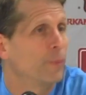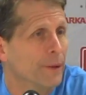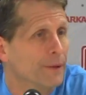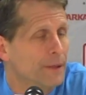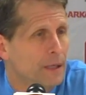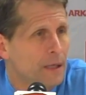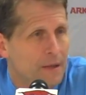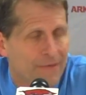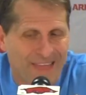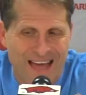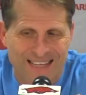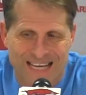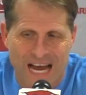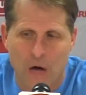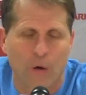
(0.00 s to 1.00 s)
But
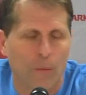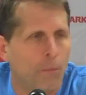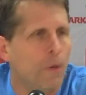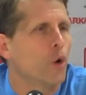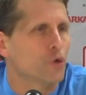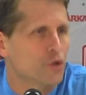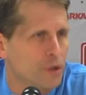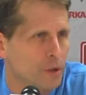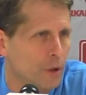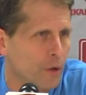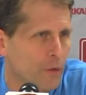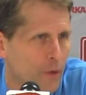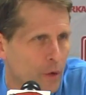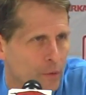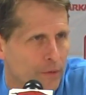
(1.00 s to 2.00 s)
that's how
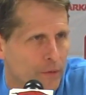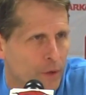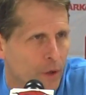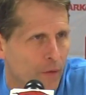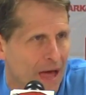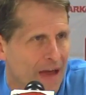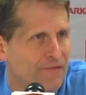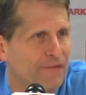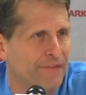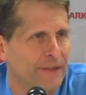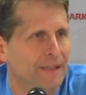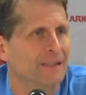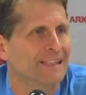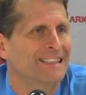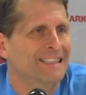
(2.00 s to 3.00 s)
emotional, that
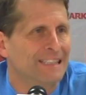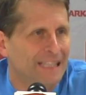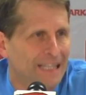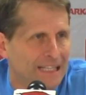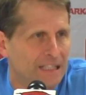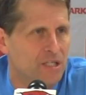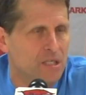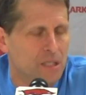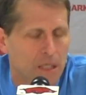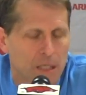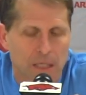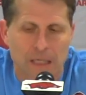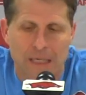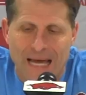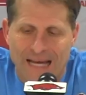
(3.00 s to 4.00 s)
feeling gets
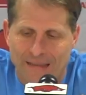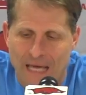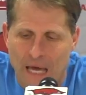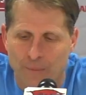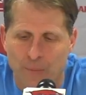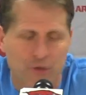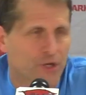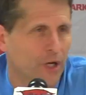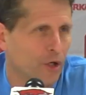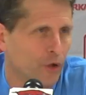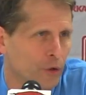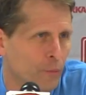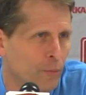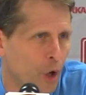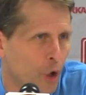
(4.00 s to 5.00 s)
at that
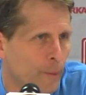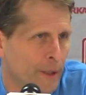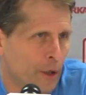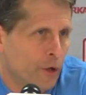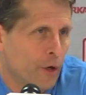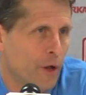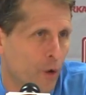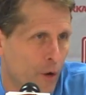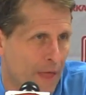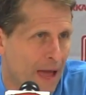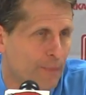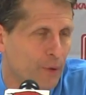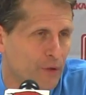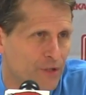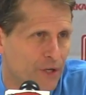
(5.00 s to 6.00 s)
particular moment or
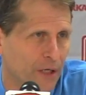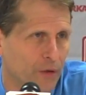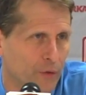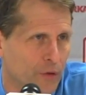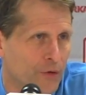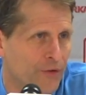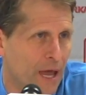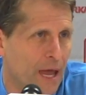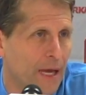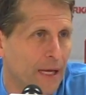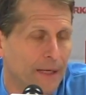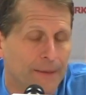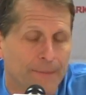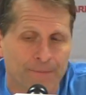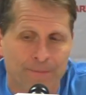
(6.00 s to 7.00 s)
that particular
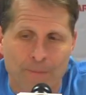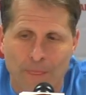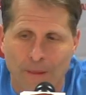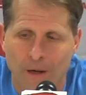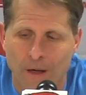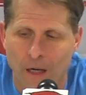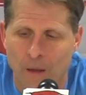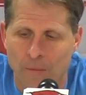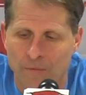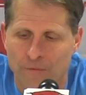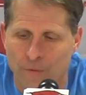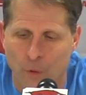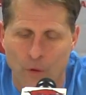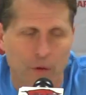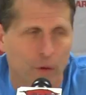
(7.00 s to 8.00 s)
day
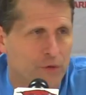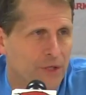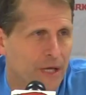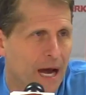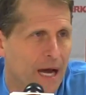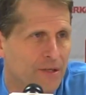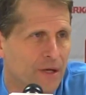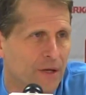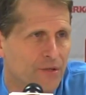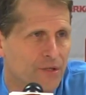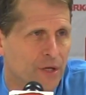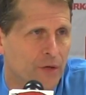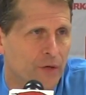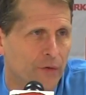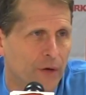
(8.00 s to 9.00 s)
for those guys on
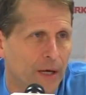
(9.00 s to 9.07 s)
senior